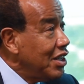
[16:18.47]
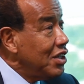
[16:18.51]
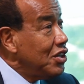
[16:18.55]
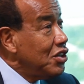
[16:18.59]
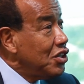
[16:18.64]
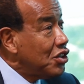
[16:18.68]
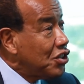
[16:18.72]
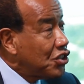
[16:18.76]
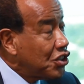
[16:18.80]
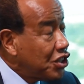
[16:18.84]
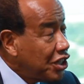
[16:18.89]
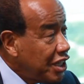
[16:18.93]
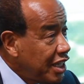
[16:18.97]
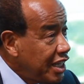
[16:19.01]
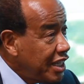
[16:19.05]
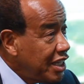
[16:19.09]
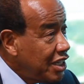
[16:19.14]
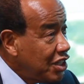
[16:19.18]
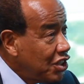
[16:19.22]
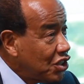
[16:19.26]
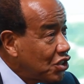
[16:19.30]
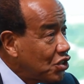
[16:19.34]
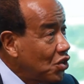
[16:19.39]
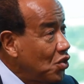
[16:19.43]
You
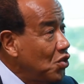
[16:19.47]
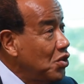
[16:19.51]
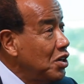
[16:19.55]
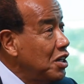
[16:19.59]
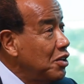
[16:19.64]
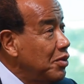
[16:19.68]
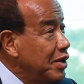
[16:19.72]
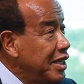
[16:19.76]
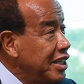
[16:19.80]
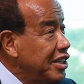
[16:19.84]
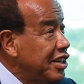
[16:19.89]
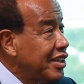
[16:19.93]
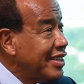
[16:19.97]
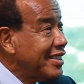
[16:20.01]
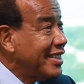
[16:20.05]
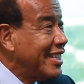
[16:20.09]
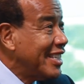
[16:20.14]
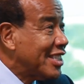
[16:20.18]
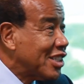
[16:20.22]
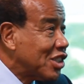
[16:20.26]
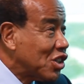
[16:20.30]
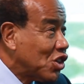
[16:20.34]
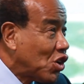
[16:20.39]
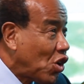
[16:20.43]
change only when you're
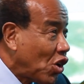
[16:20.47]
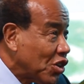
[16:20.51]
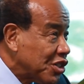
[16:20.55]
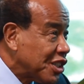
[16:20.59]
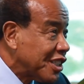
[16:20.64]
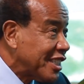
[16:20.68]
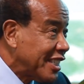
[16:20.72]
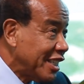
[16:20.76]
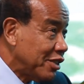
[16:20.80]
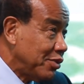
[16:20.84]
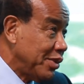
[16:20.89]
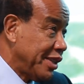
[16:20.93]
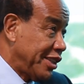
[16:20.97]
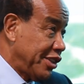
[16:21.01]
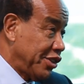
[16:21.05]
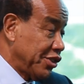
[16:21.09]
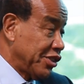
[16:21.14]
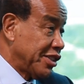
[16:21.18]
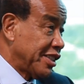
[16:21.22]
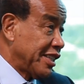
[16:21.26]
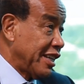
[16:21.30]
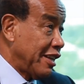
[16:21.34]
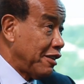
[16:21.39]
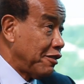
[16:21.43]
disgusted with
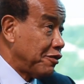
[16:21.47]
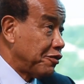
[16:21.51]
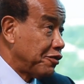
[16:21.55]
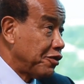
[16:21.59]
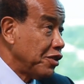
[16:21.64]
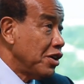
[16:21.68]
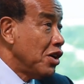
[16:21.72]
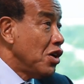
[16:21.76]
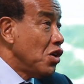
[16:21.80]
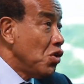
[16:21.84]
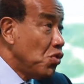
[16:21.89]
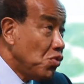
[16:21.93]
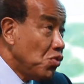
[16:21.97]
yourself.